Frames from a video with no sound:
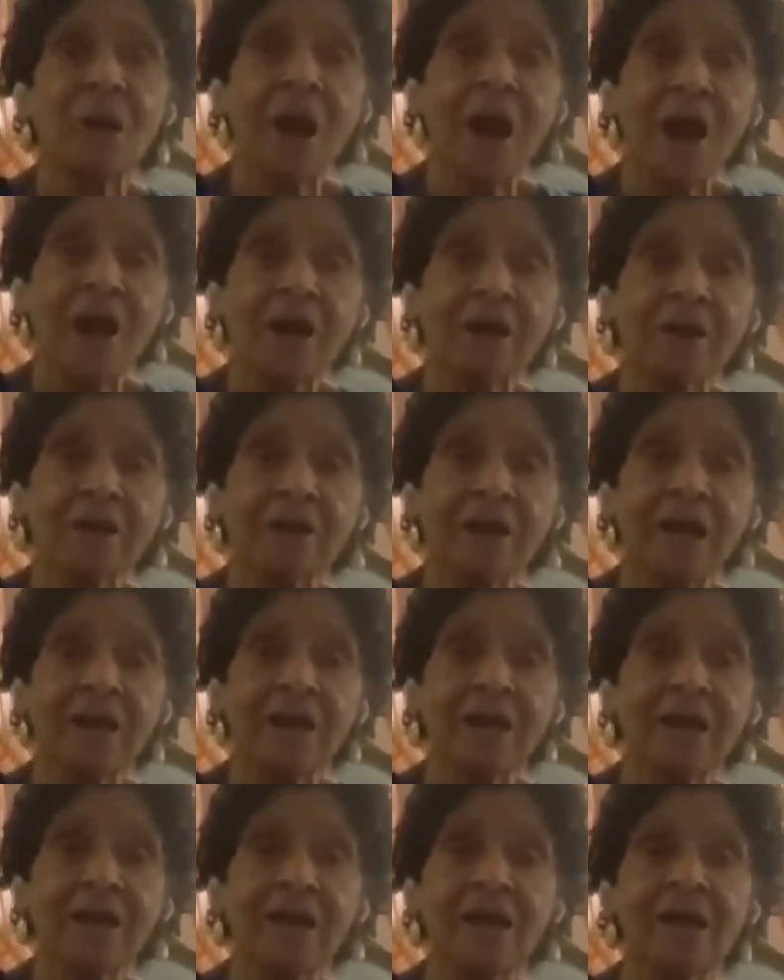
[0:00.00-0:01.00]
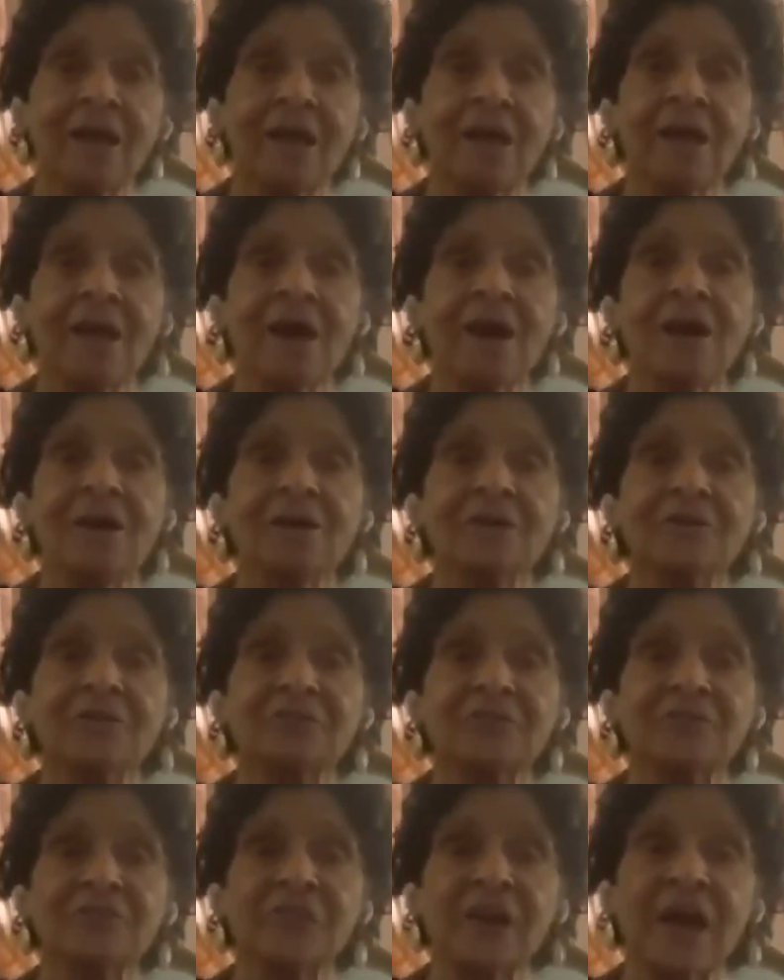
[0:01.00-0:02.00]
broccoli,
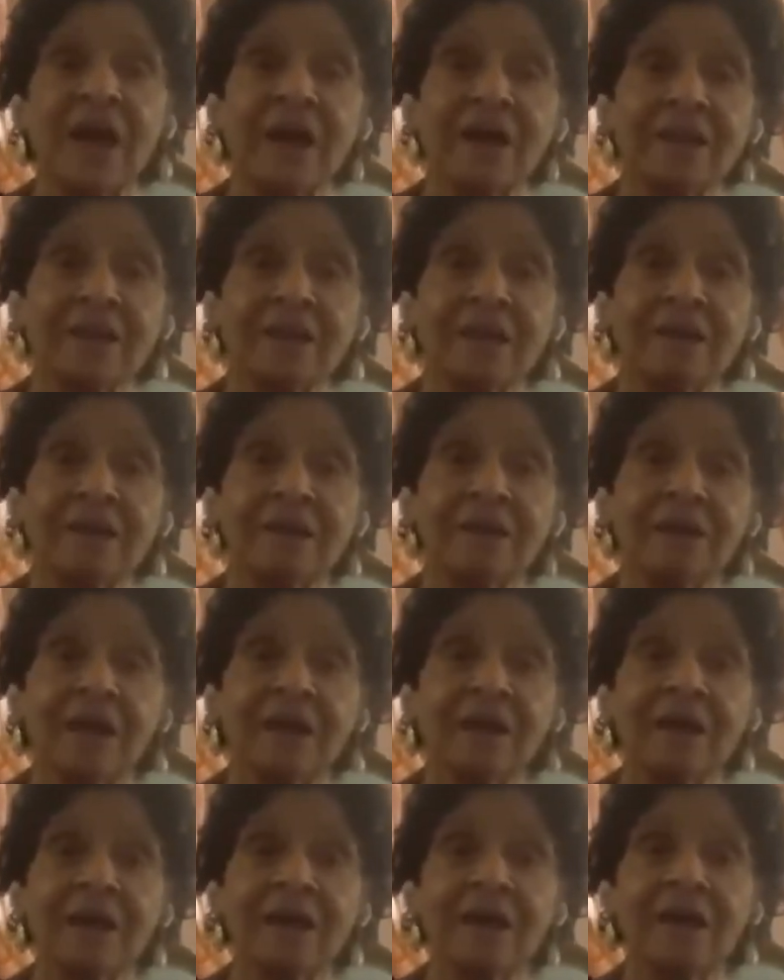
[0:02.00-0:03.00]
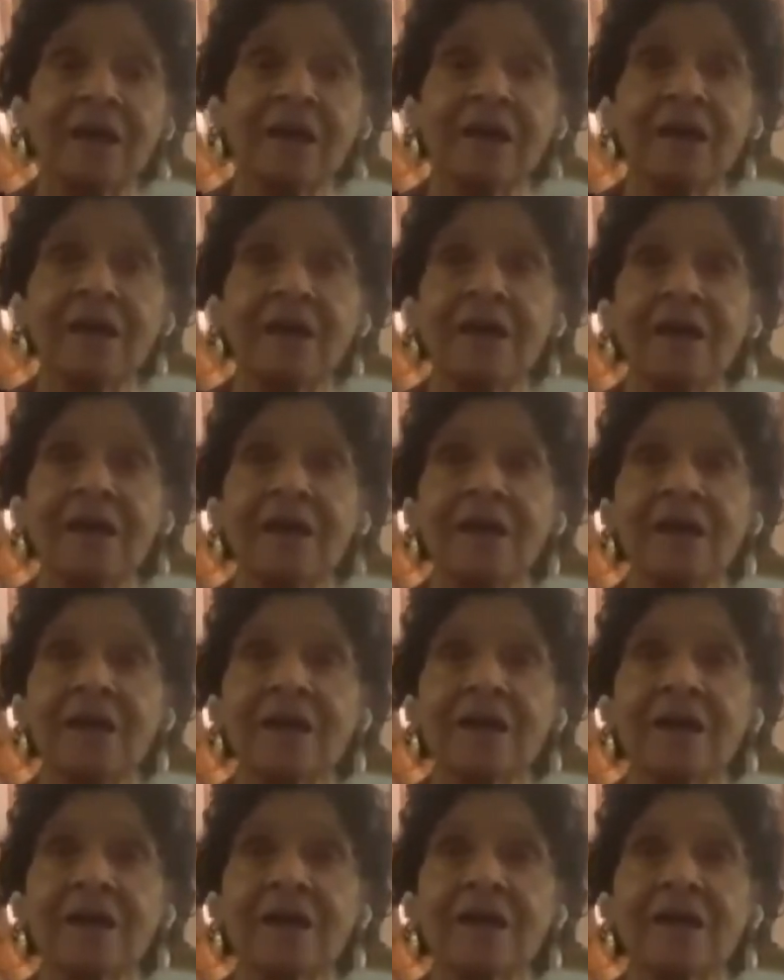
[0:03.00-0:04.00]
a salad,
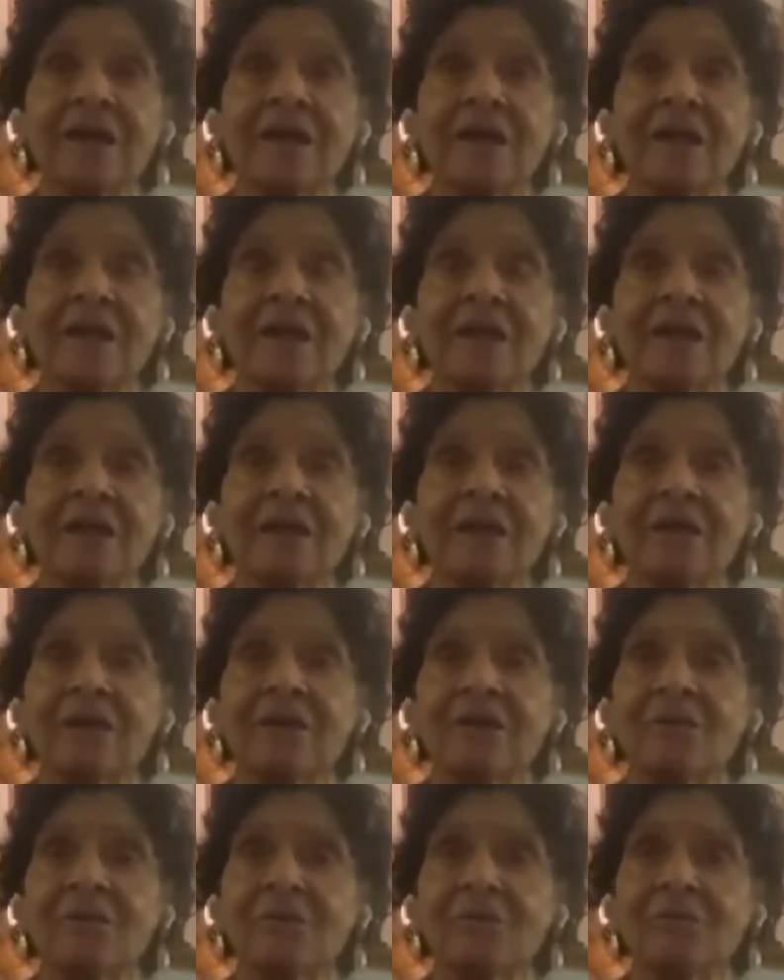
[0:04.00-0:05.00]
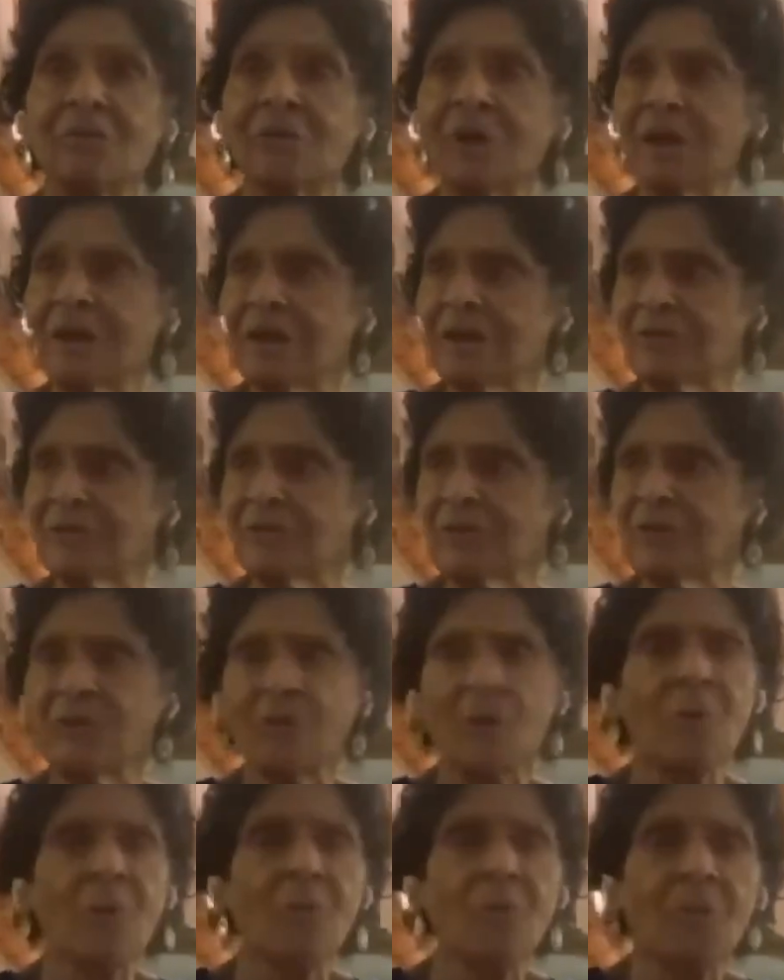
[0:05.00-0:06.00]
and what else?
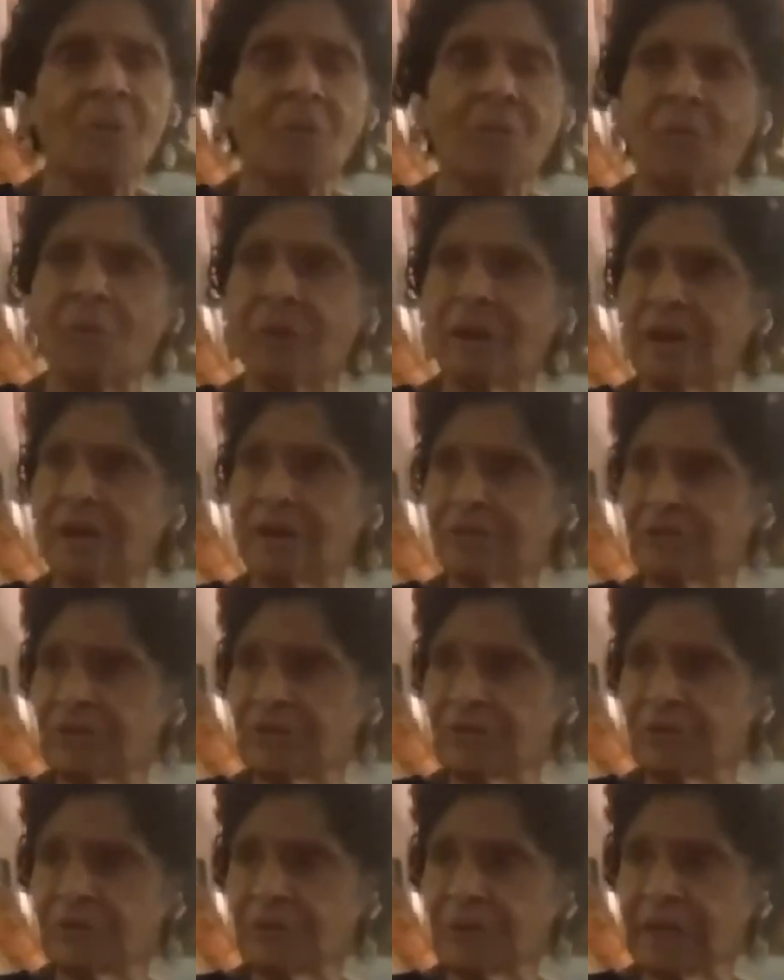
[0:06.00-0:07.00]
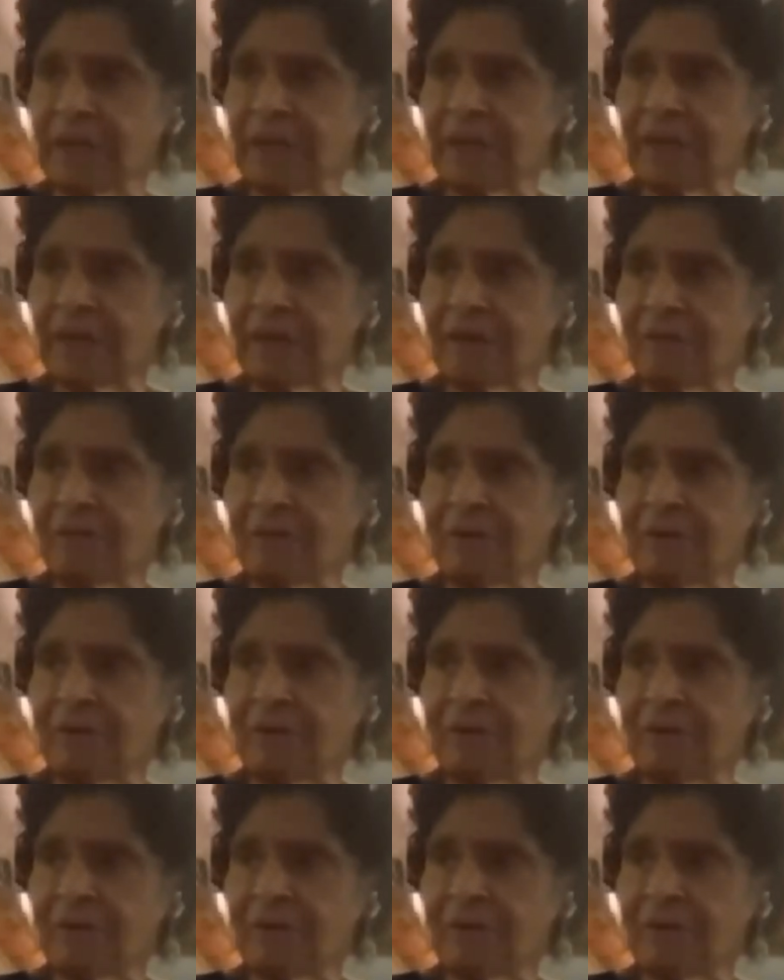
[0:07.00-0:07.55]
What else do we have?